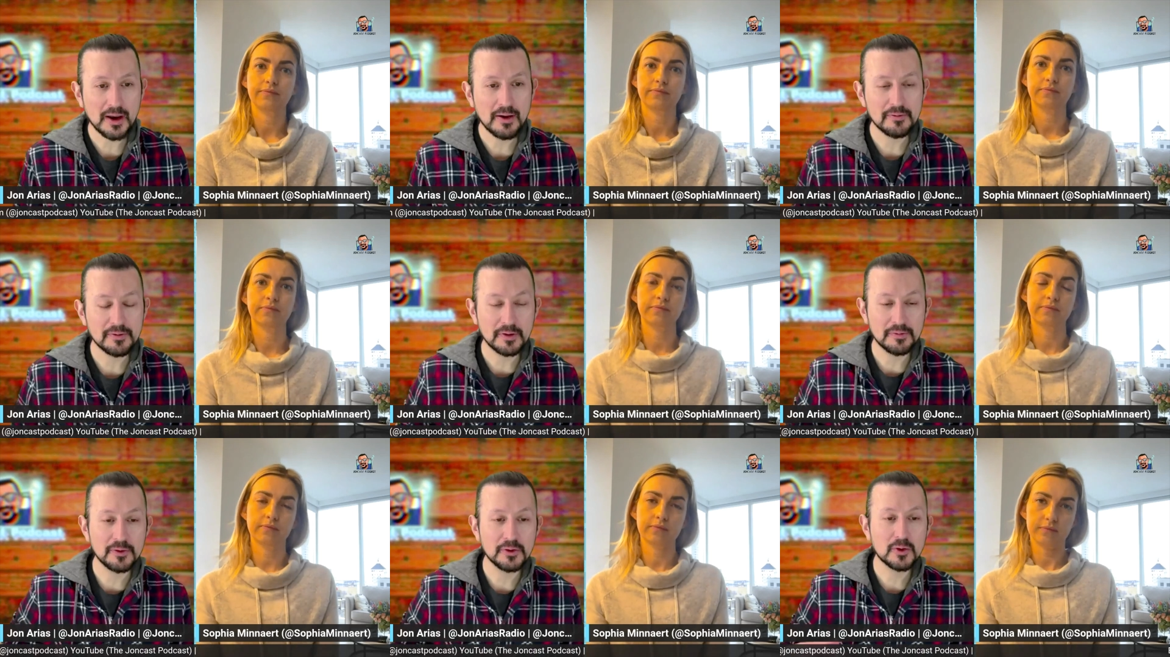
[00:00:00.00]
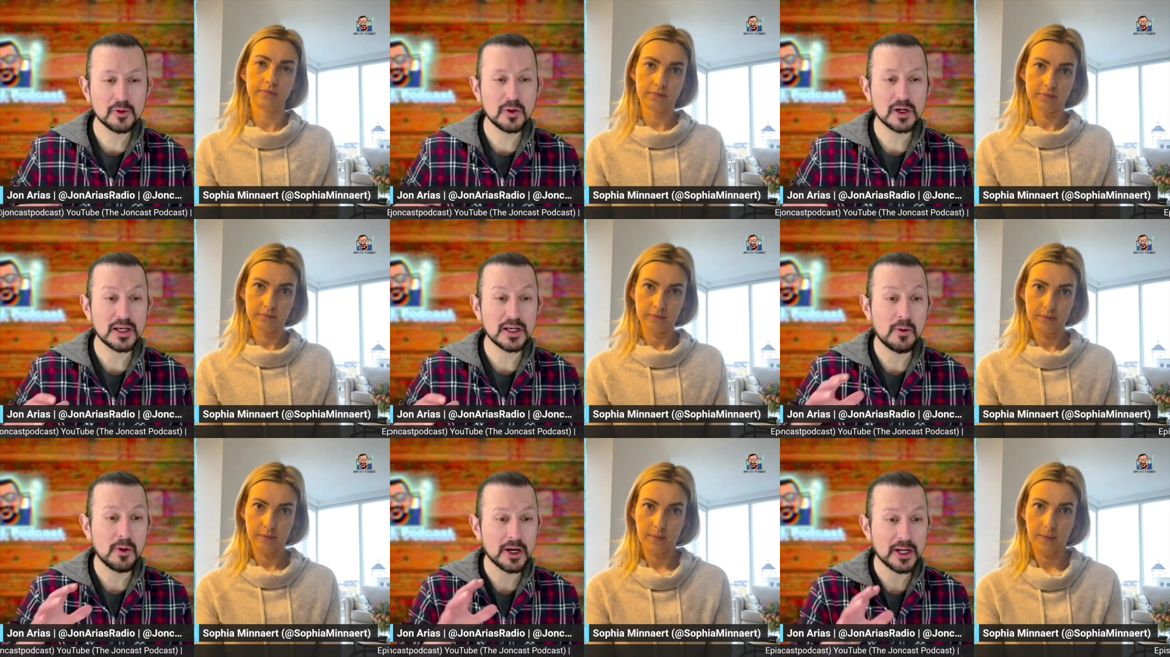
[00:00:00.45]
Speaker 1: a few questions.
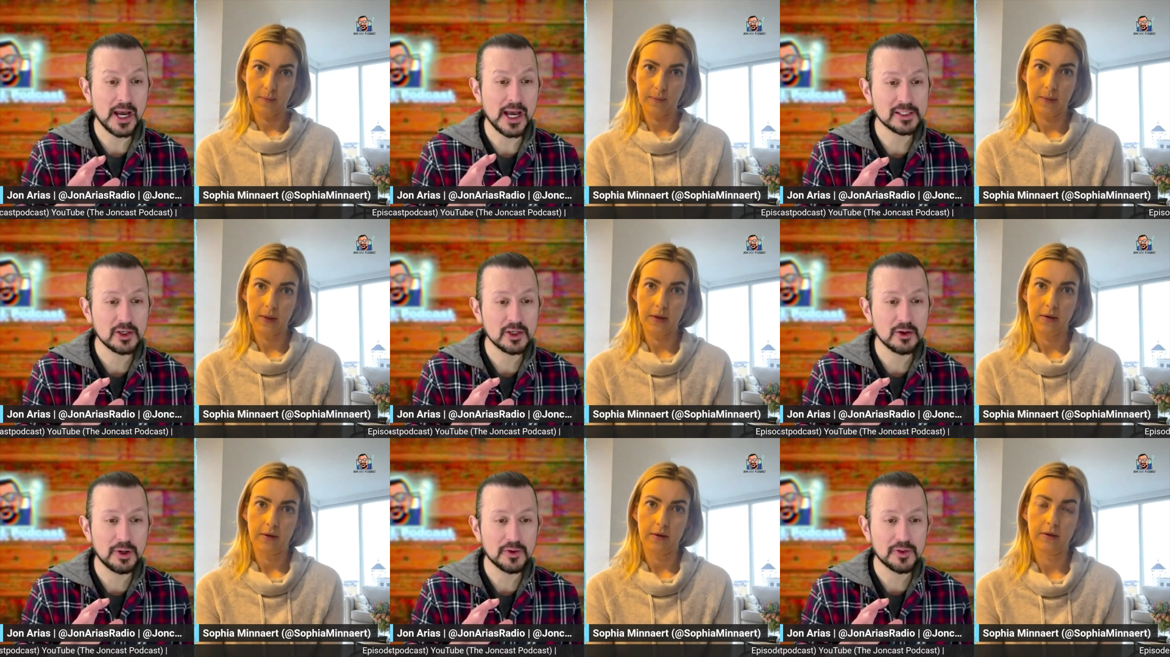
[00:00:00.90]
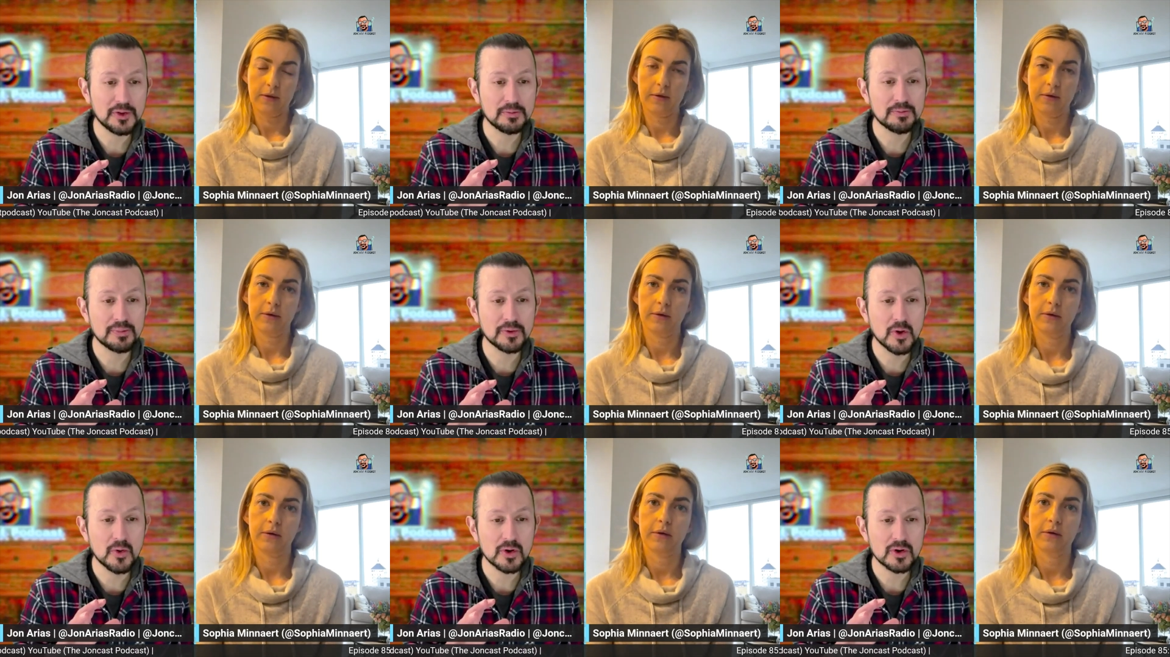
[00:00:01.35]
I want to ask you about the
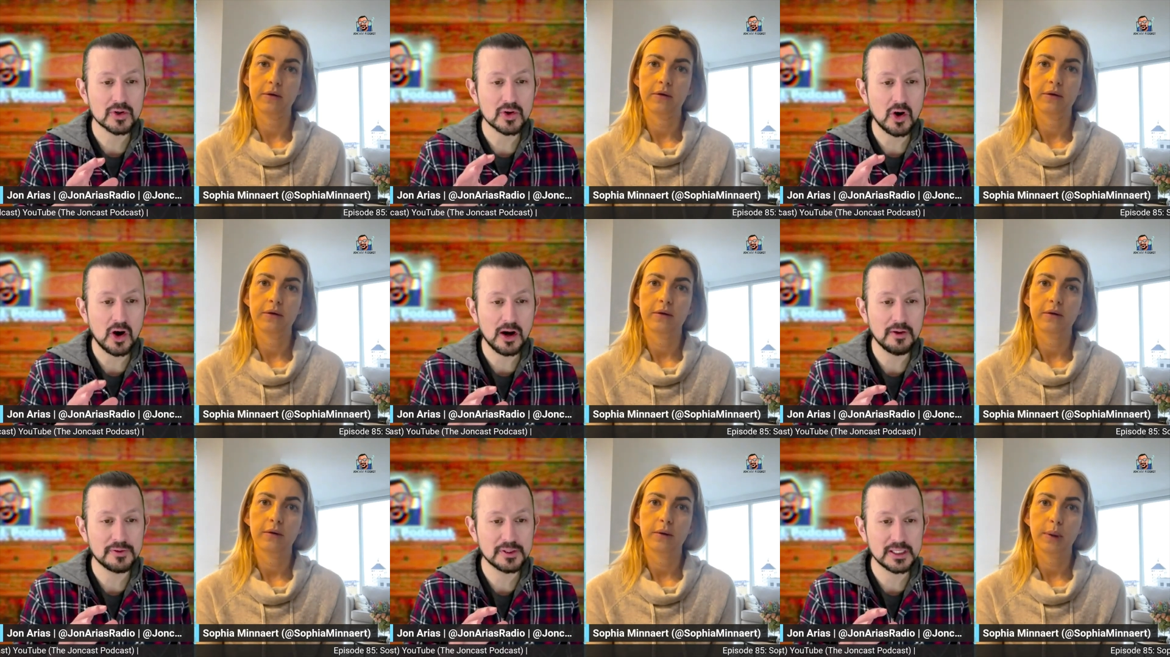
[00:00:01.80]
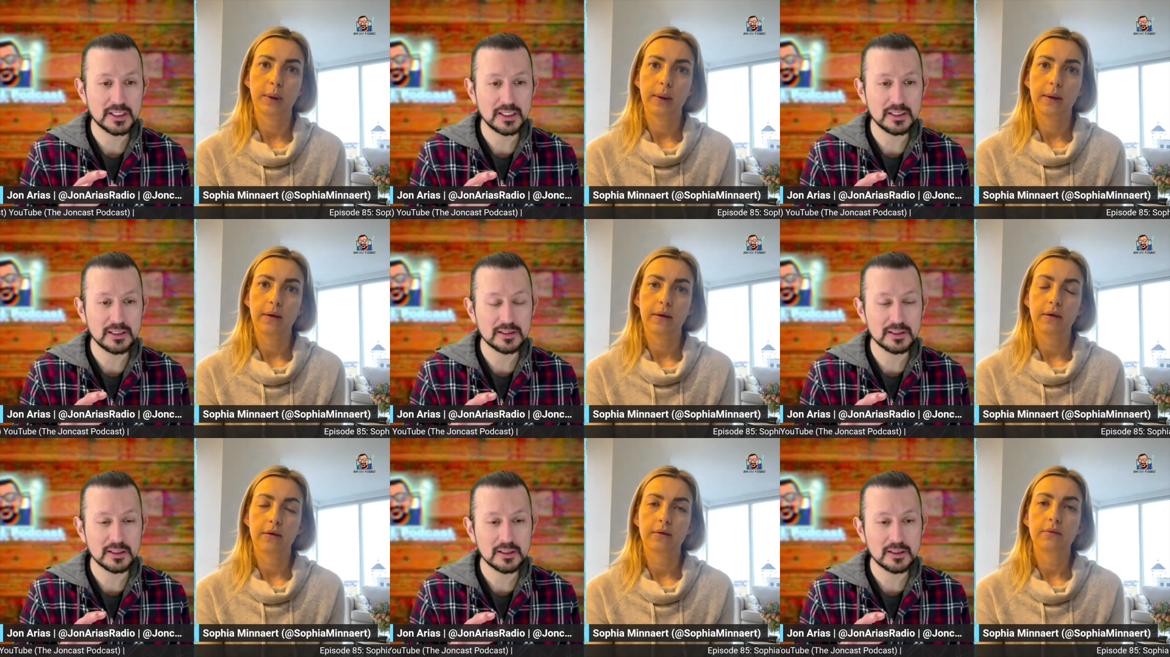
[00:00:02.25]
Brewers
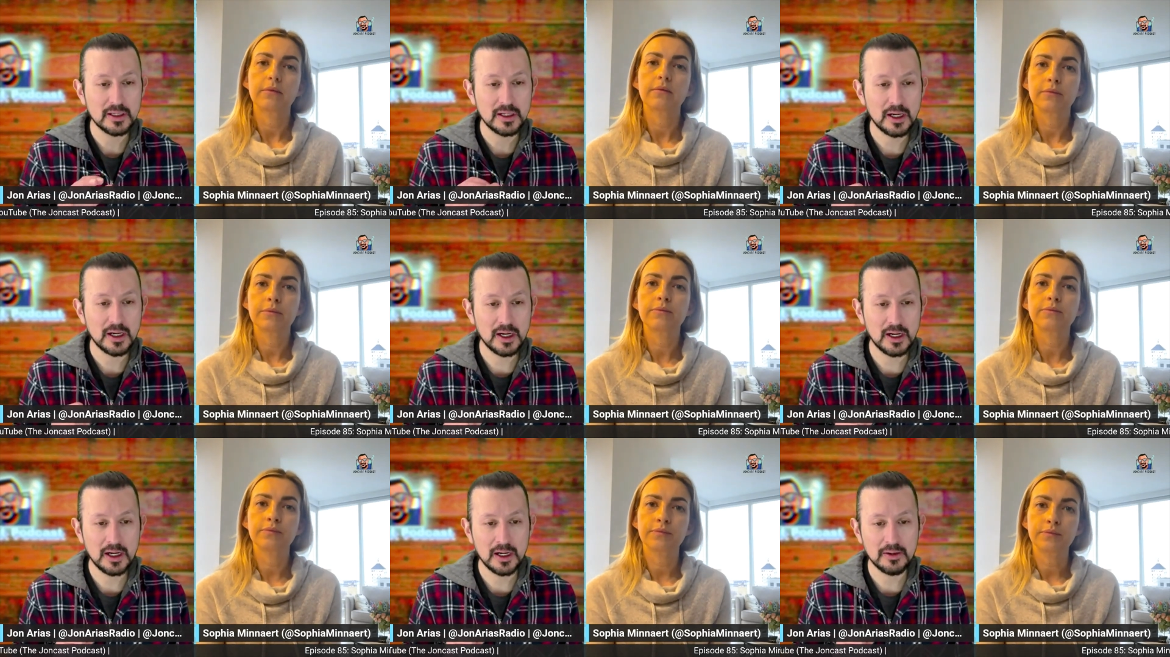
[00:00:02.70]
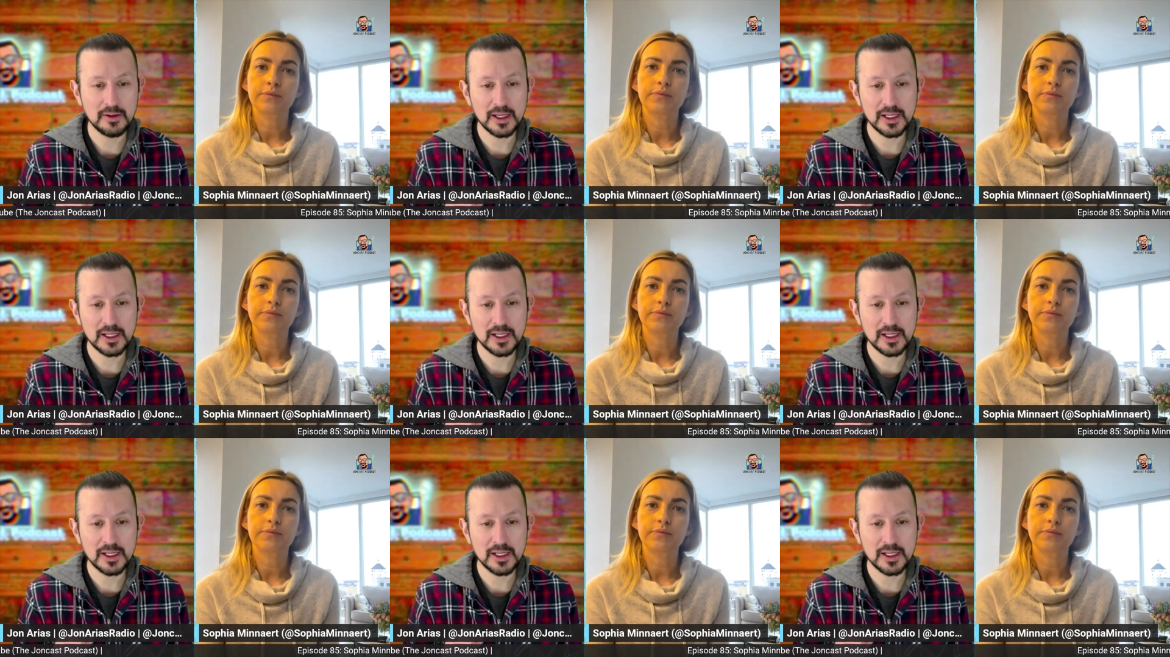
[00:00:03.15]
offseason uh, mm-hmm.